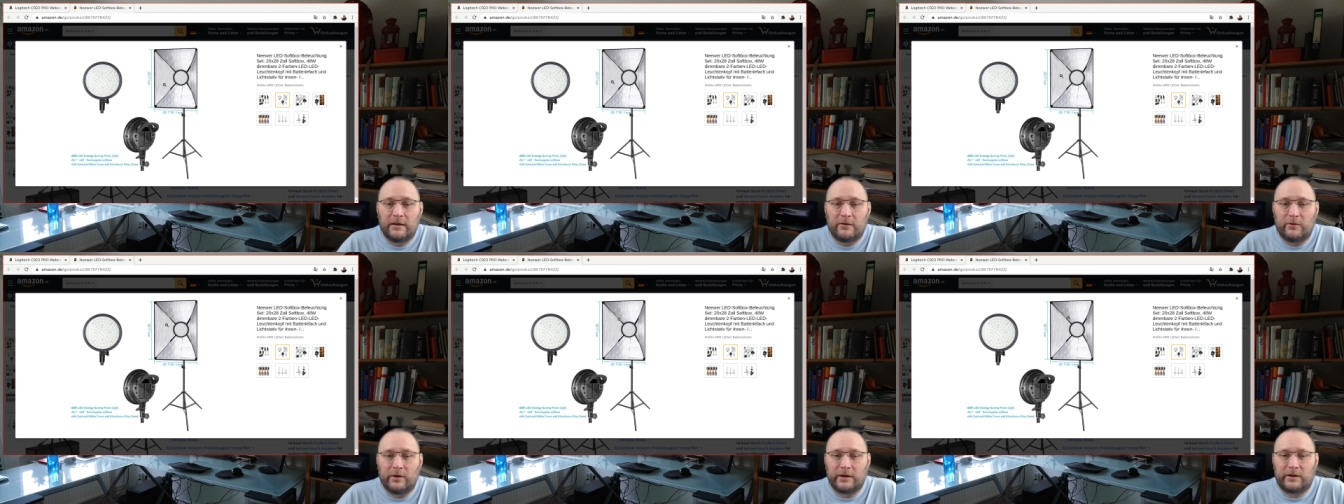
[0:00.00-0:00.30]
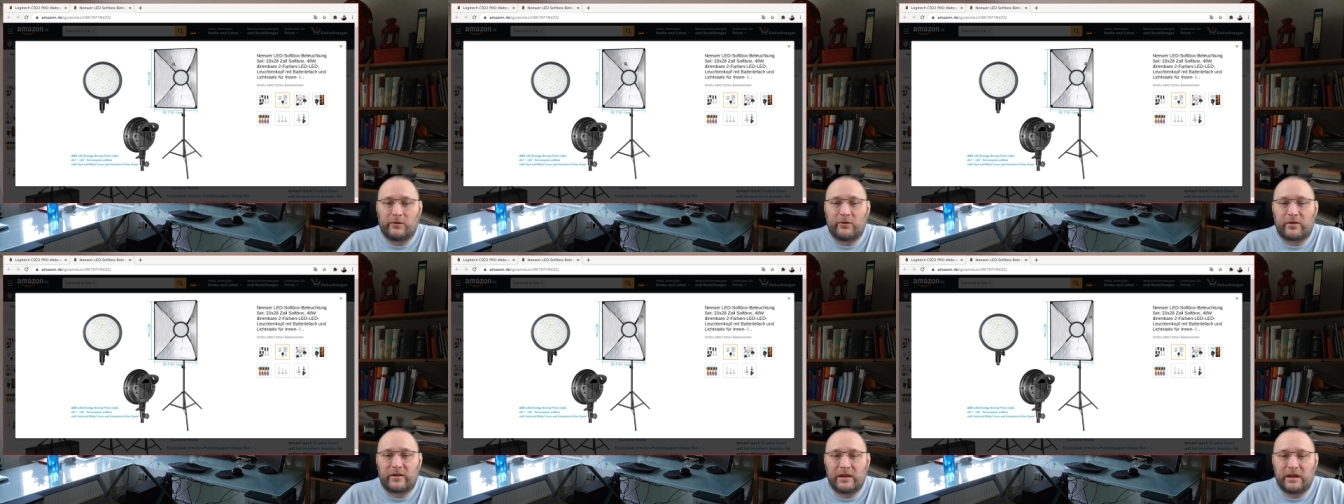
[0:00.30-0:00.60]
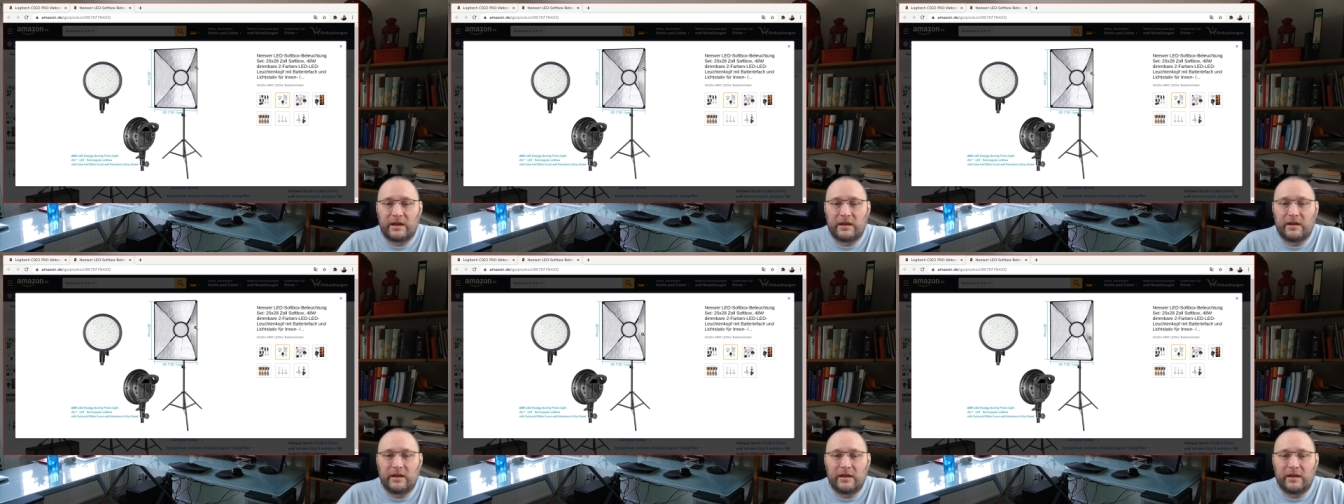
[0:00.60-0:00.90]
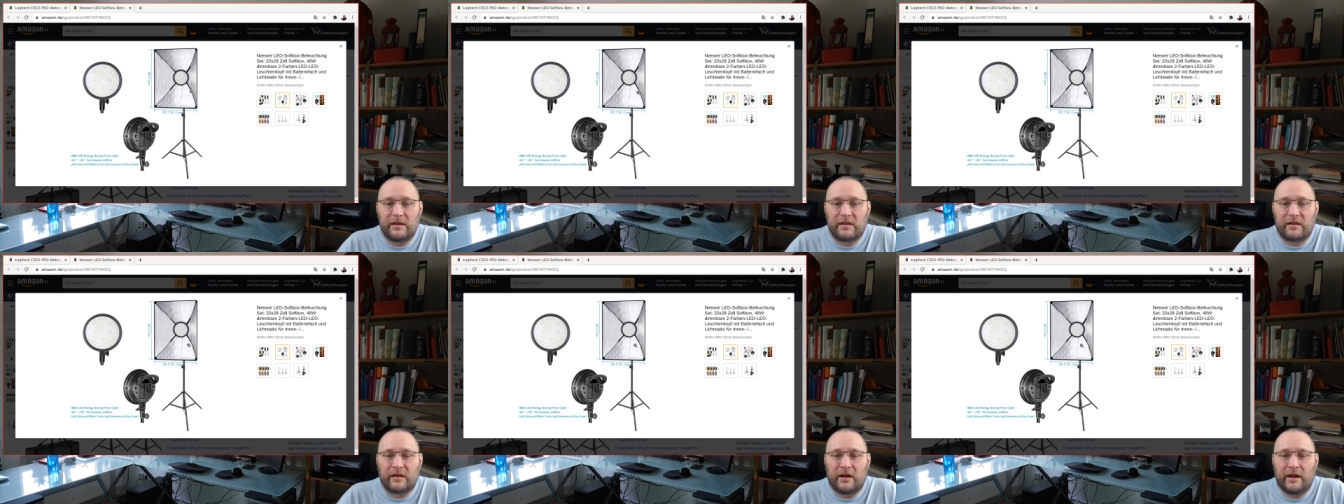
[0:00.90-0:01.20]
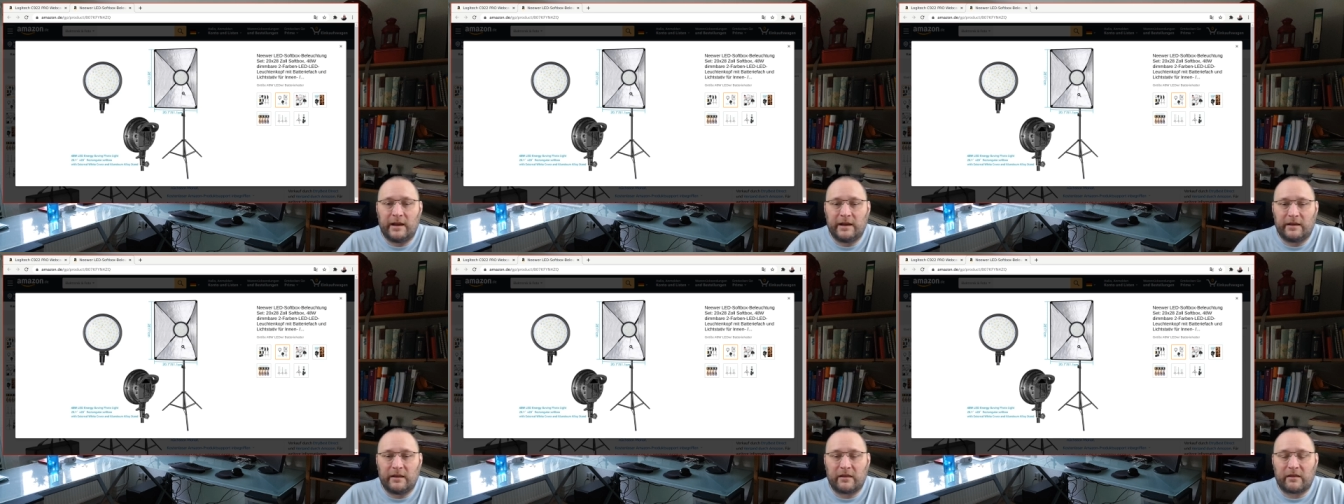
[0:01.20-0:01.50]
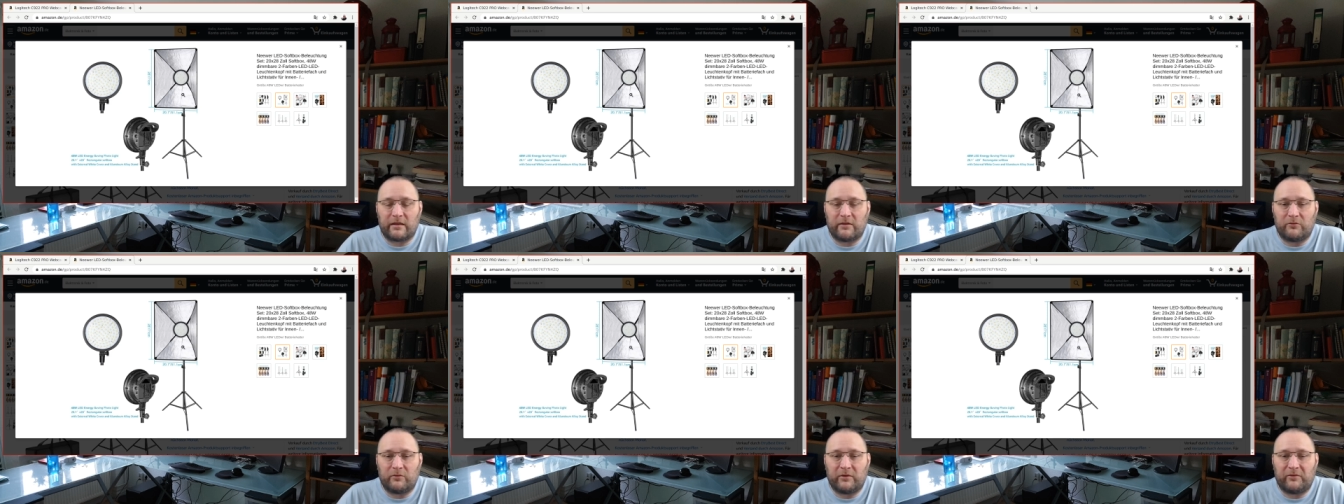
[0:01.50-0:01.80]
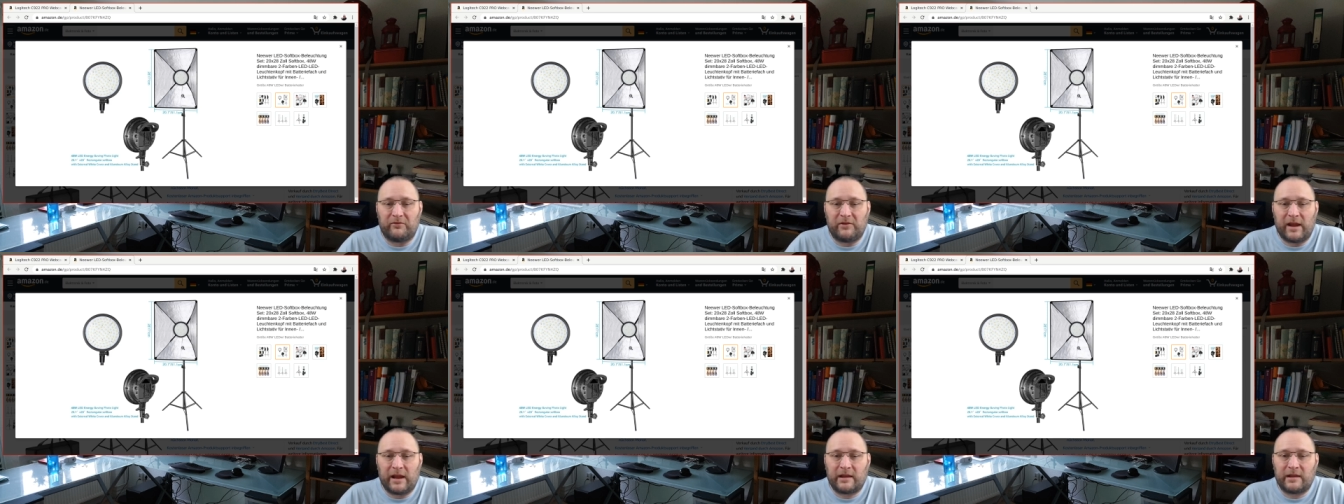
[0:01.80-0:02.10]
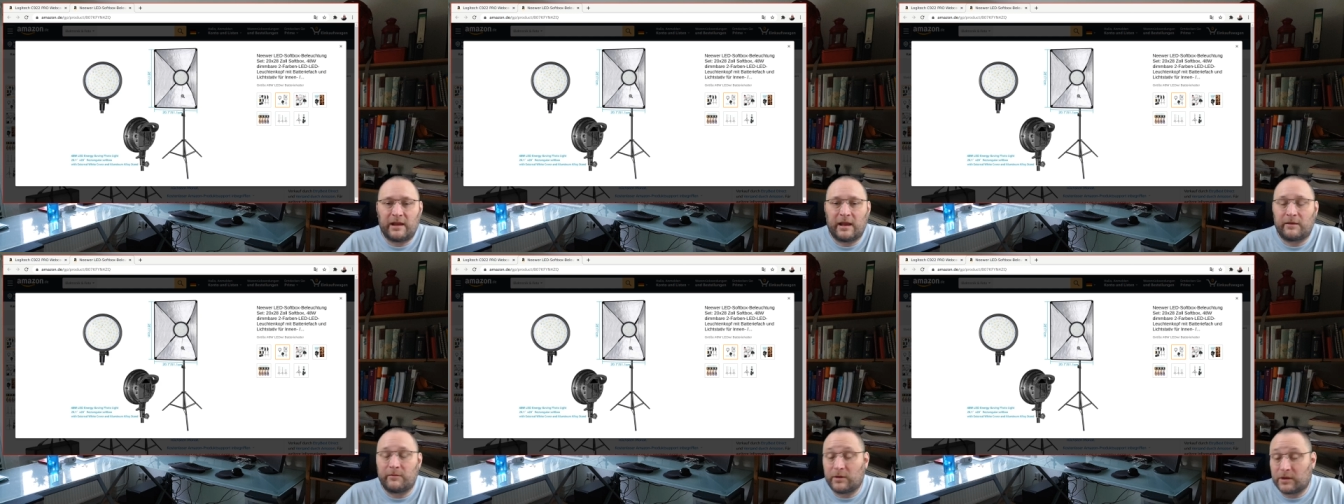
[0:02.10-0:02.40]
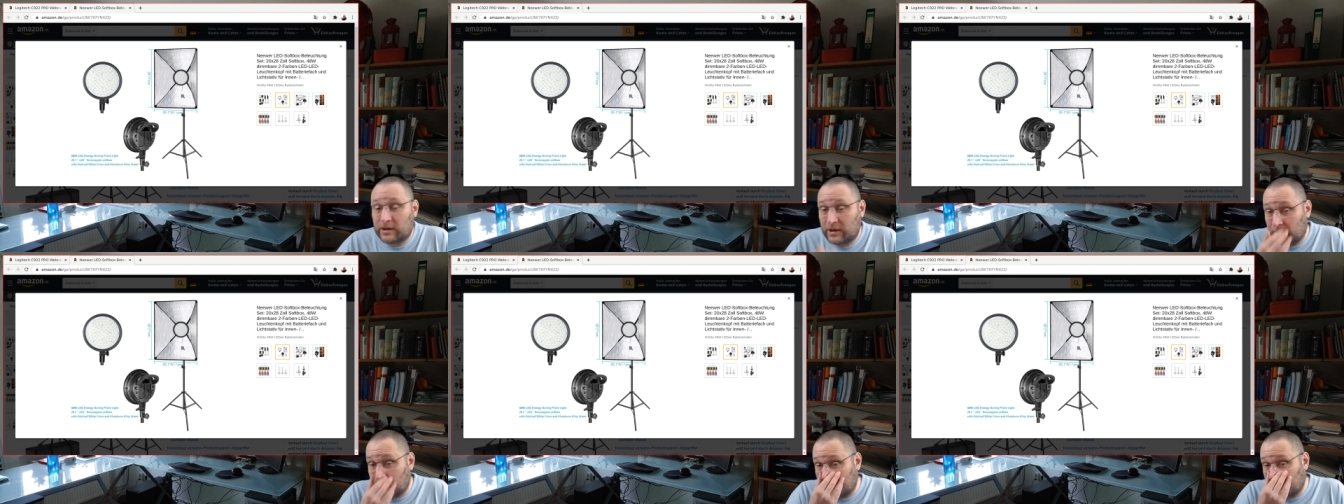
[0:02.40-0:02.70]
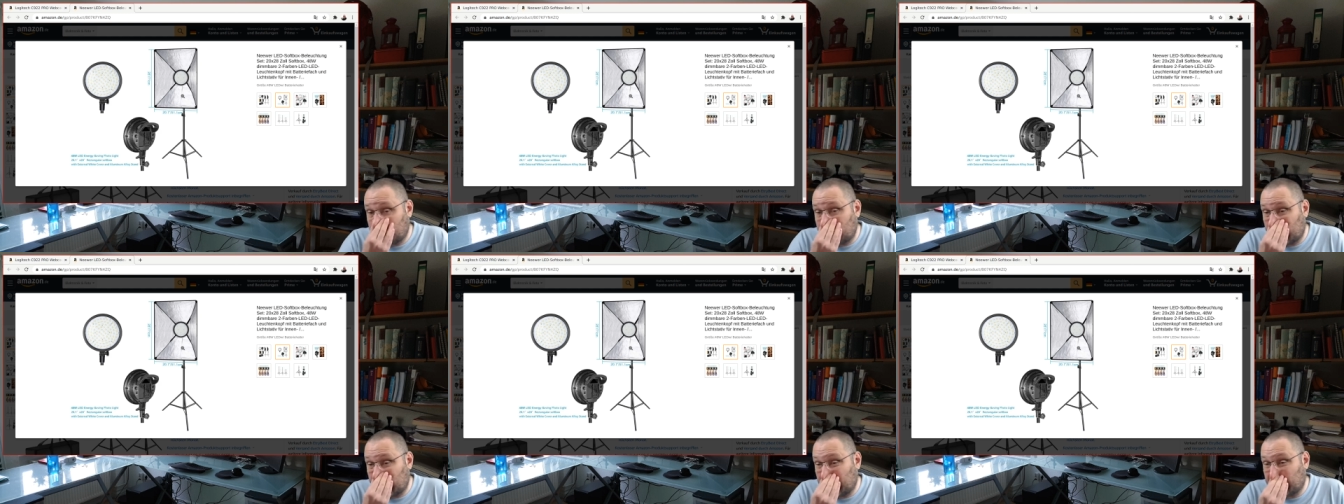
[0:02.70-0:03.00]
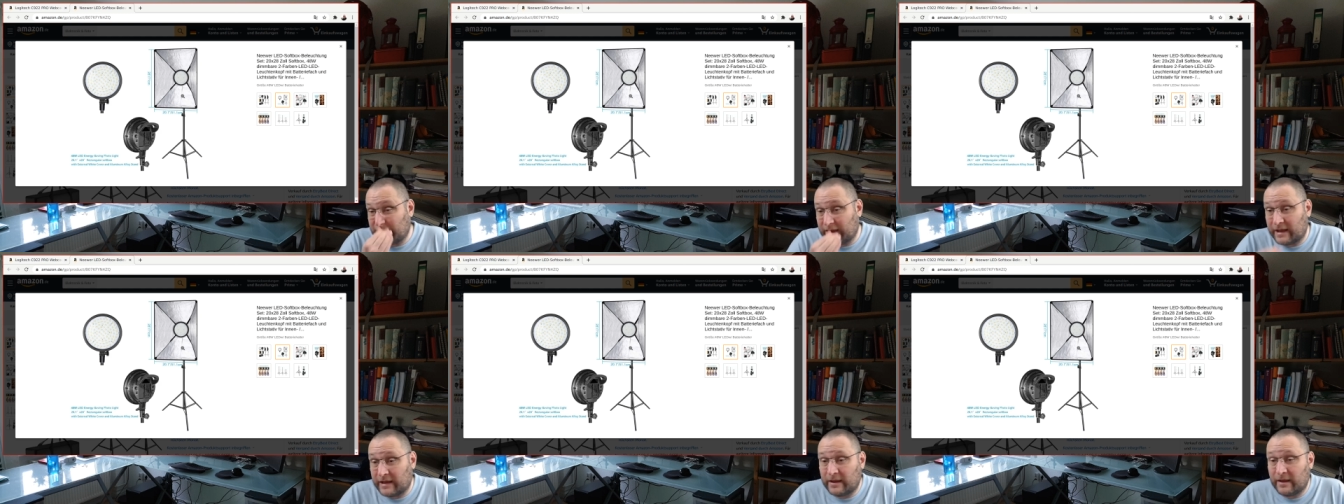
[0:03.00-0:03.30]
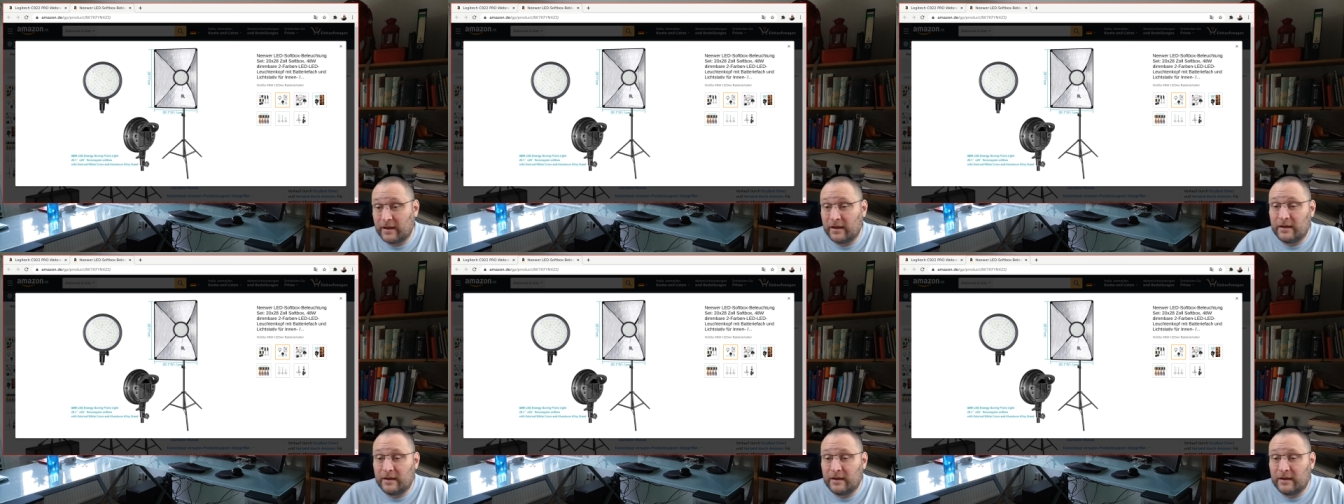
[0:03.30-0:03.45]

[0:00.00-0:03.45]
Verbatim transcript: right, you see the inside is a reflecting material and then